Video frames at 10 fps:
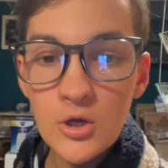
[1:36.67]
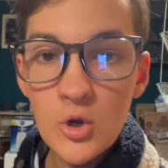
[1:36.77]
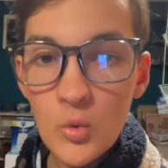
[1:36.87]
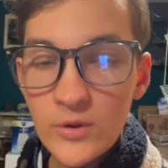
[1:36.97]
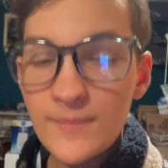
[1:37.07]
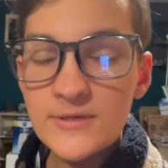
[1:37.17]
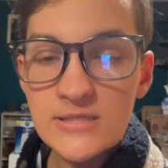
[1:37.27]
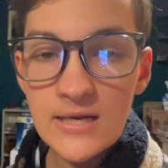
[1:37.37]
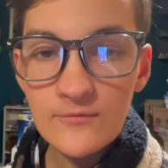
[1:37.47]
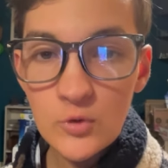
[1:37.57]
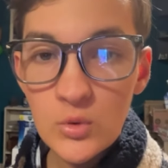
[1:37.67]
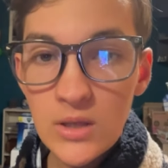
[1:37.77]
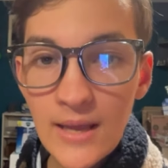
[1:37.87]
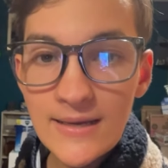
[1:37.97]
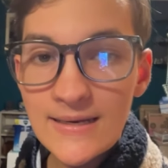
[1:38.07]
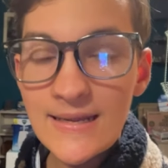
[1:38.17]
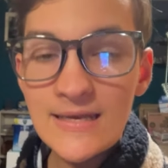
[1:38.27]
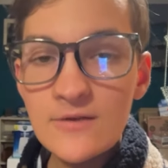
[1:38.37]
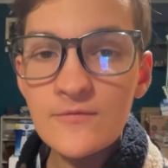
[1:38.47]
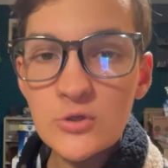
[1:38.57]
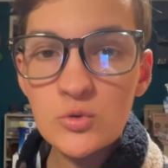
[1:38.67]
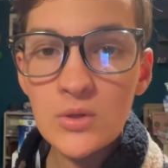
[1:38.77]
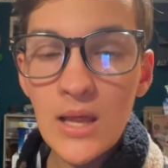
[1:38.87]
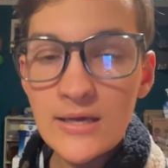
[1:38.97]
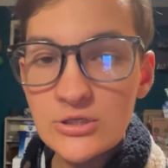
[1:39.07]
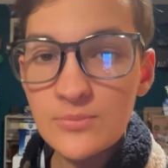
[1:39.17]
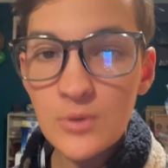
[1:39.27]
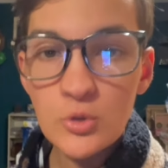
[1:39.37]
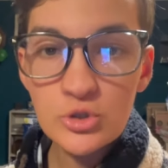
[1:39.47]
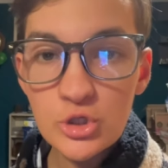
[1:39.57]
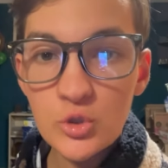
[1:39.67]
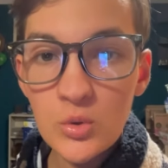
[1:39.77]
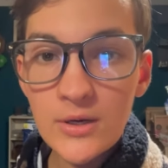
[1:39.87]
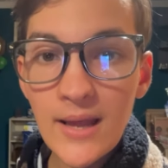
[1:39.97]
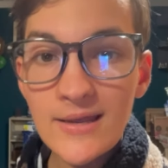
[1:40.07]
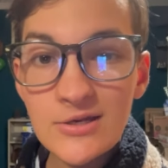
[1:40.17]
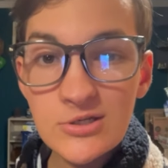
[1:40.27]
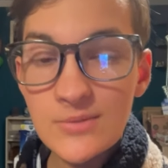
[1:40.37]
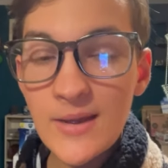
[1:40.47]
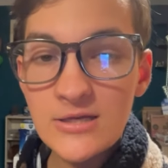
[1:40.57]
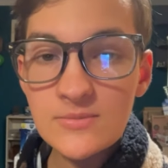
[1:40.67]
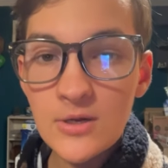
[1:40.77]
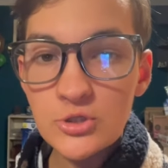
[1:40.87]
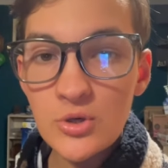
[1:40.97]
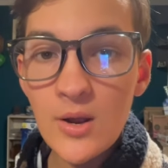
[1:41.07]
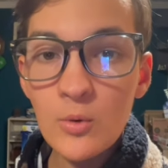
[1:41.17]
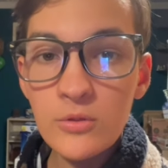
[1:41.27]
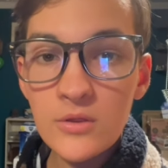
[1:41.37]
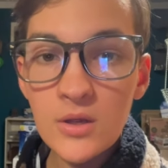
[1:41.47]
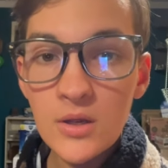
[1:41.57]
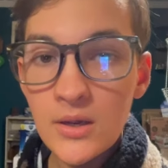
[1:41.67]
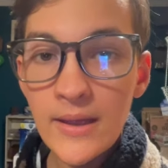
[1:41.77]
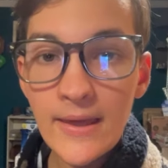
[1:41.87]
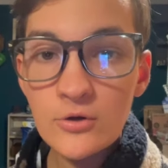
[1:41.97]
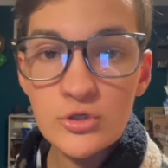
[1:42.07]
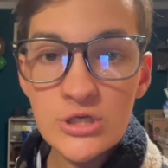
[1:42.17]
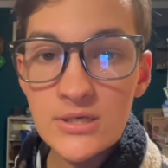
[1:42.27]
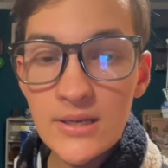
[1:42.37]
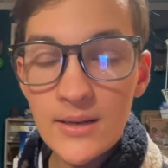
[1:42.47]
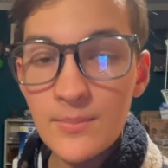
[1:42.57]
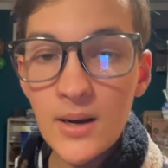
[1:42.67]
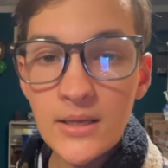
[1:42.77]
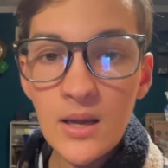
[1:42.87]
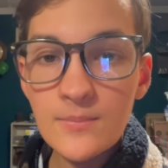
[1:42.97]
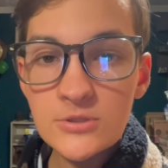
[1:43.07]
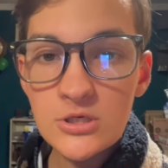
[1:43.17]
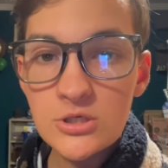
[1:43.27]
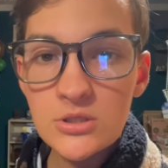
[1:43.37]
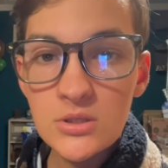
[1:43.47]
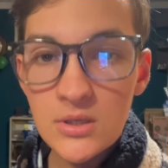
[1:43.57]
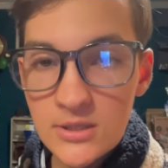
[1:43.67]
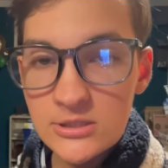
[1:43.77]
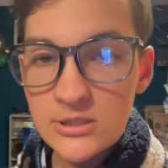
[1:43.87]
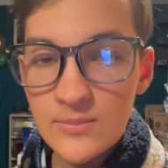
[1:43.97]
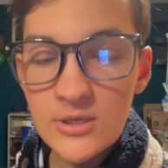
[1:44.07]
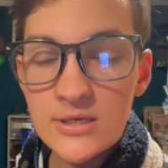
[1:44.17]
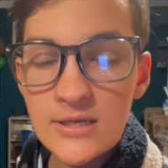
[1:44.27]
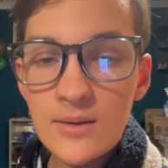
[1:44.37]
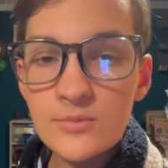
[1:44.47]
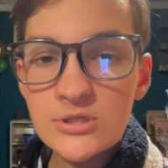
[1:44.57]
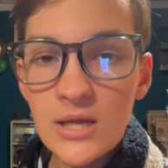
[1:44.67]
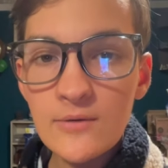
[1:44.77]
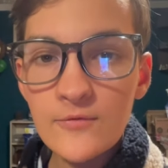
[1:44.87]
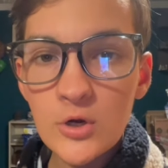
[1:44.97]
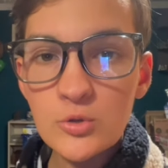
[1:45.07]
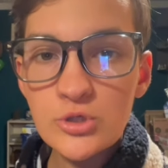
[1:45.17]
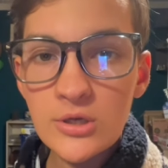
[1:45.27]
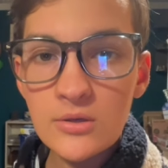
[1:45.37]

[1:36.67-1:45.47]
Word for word: With that being said, if you would like an individualized approach to your diet to maximize your health, energy, and body composition, send me a DM to sign up for coaching.